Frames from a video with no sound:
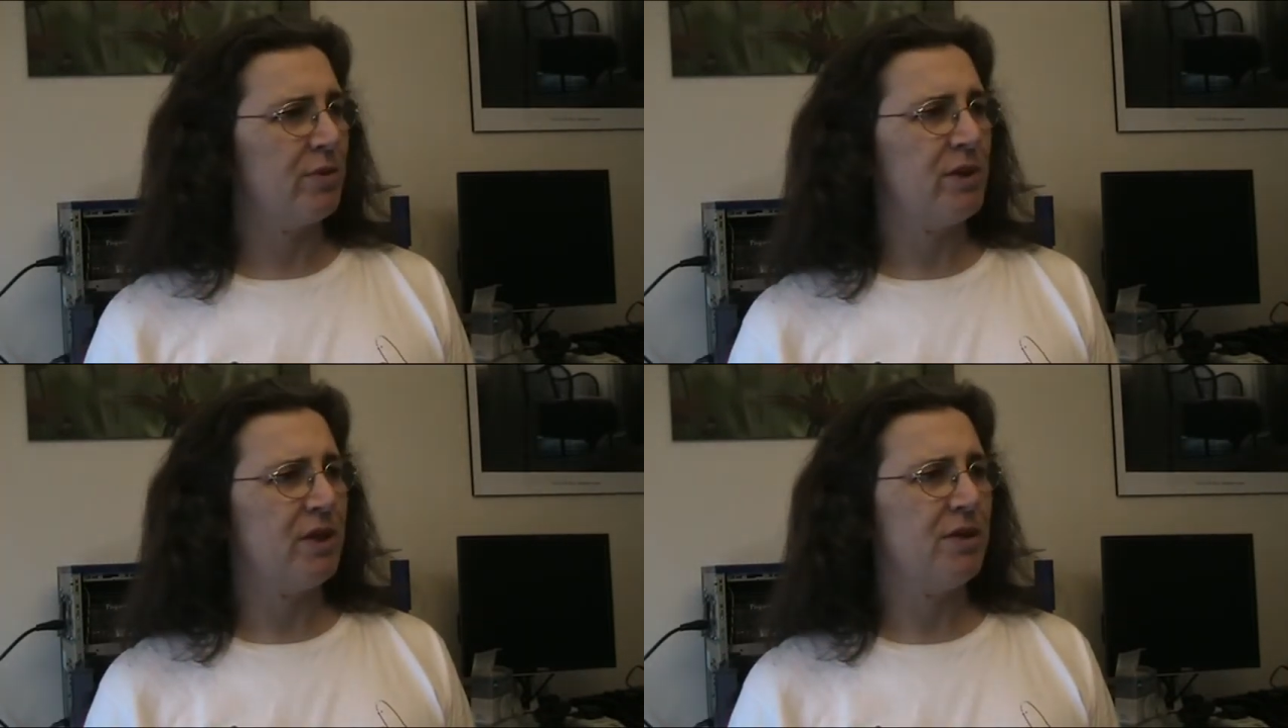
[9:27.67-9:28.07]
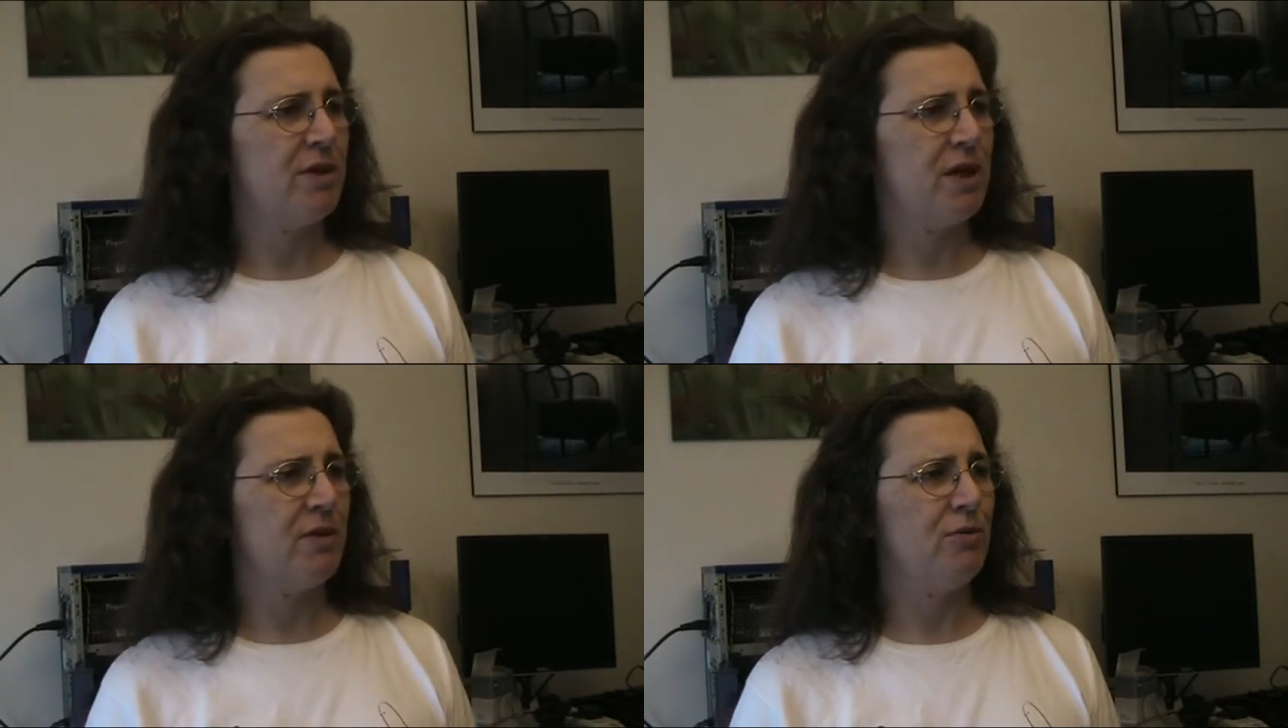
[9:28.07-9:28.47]
because
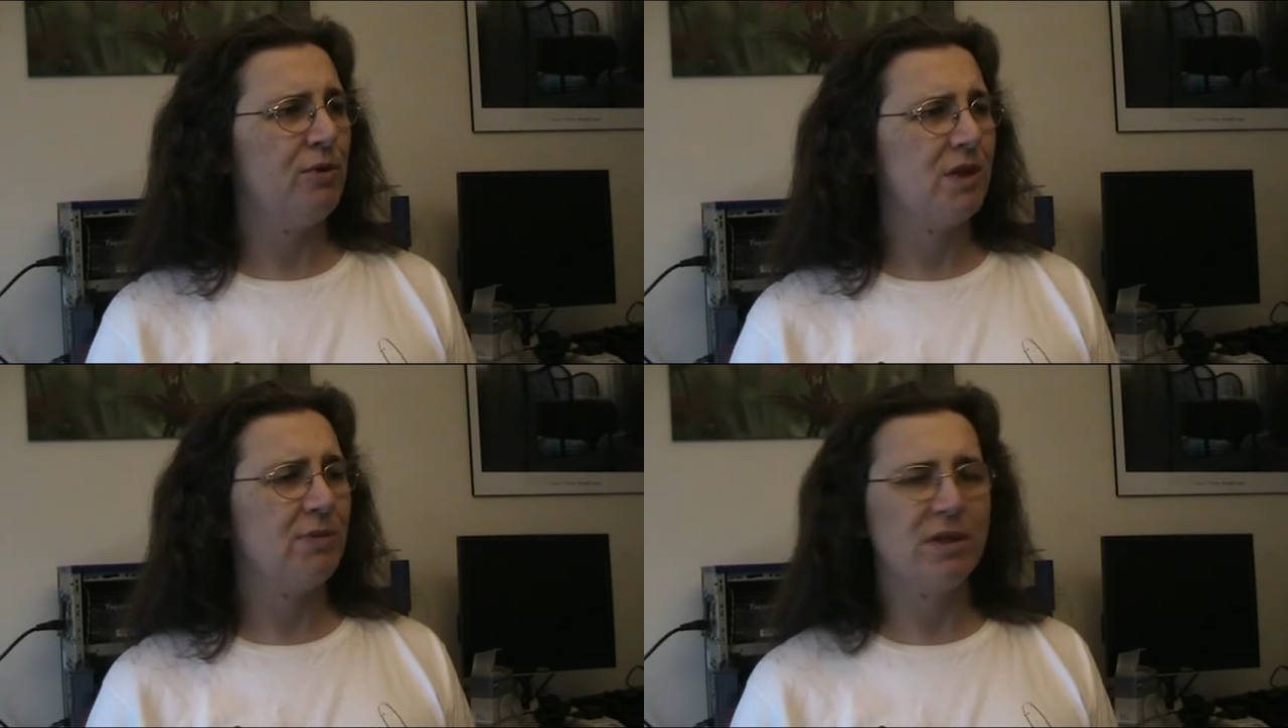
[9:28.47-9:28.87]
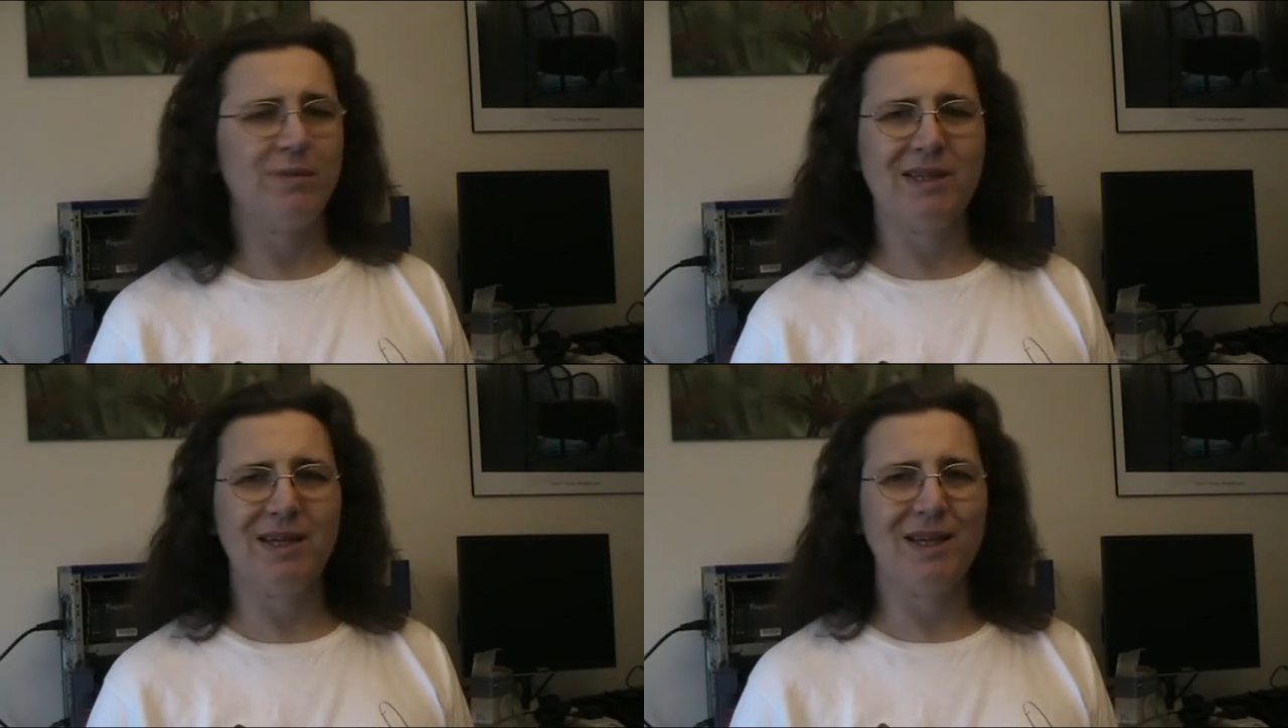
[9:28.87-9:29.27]
Yahoo seems to
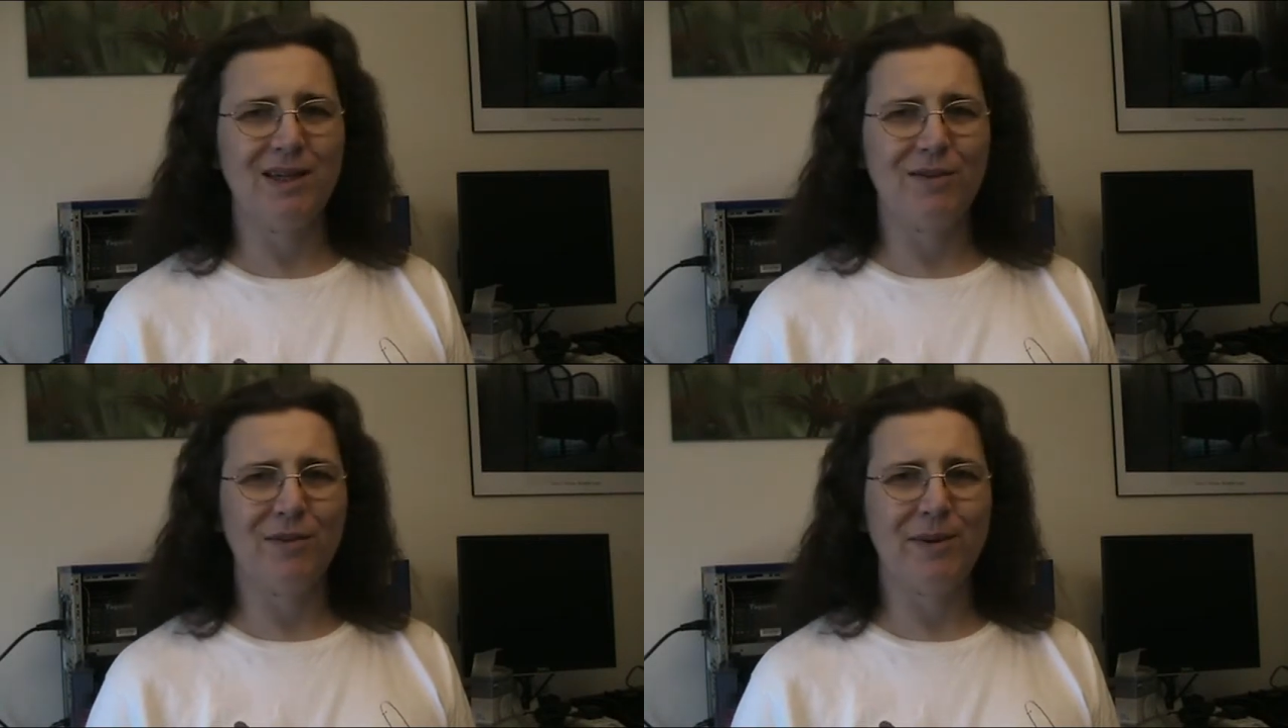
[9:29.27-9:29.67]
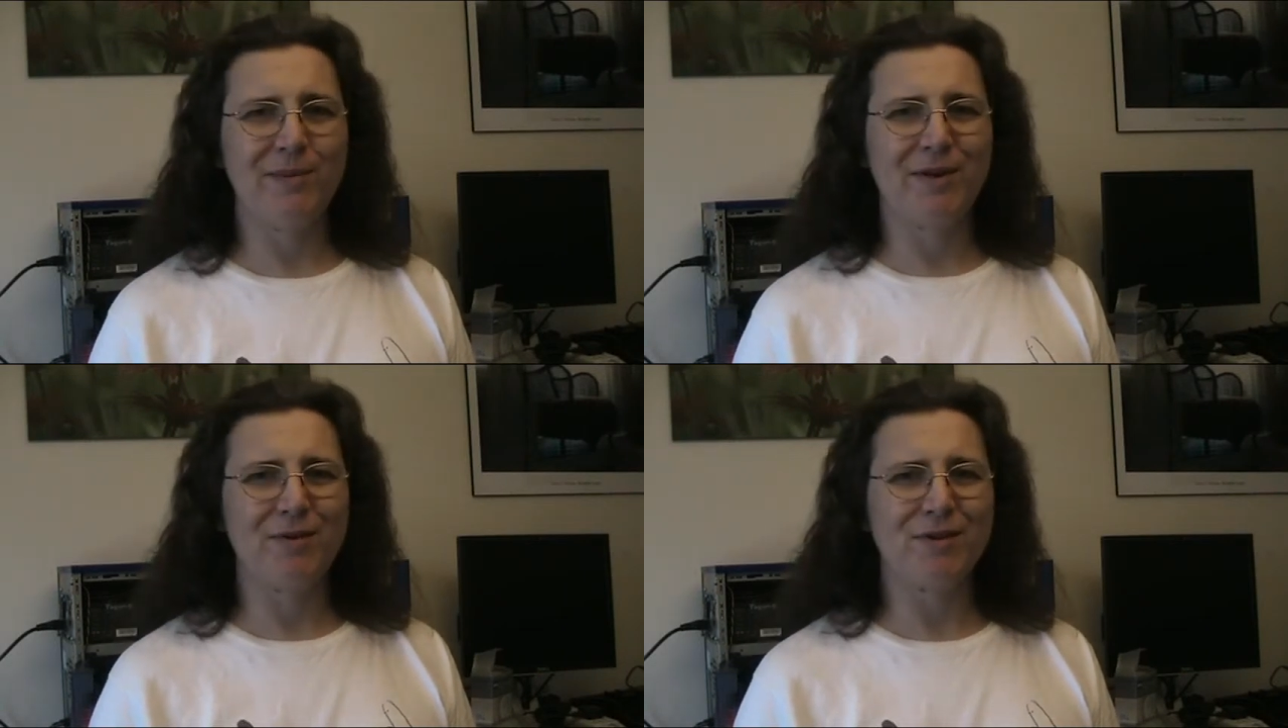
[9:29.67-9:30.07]
be taken over by
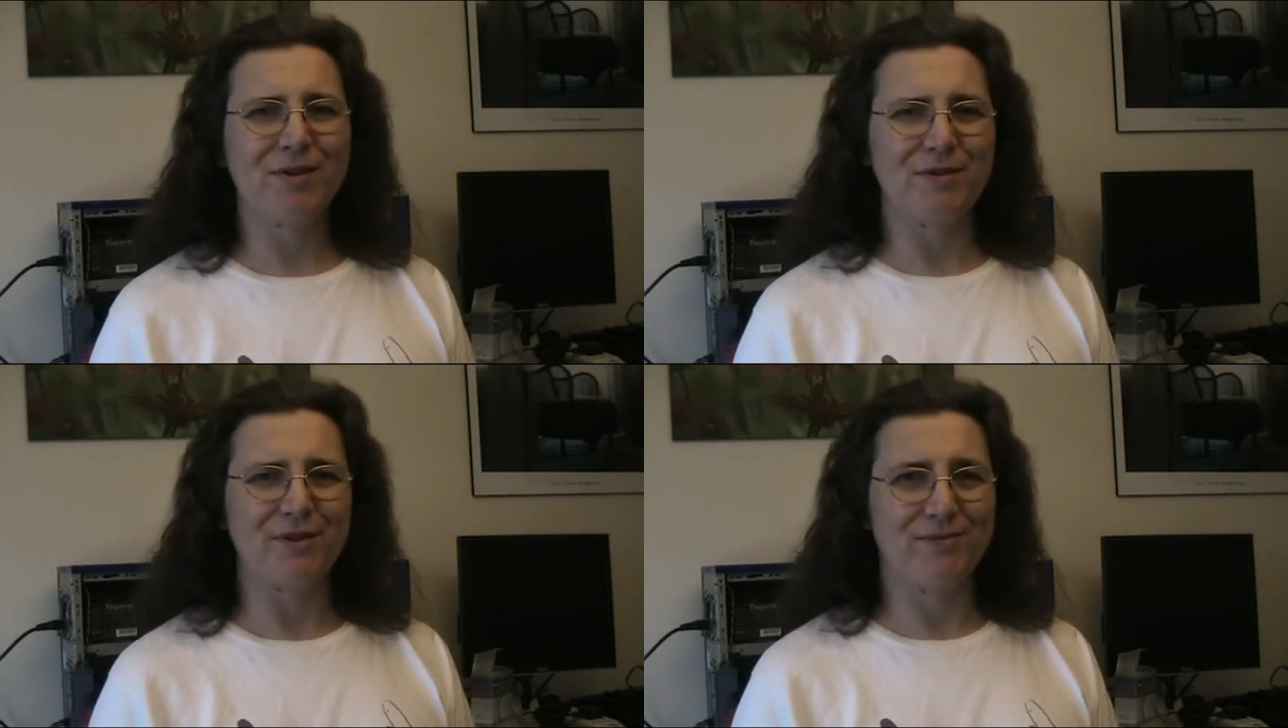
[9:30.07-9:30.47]
Microsoft.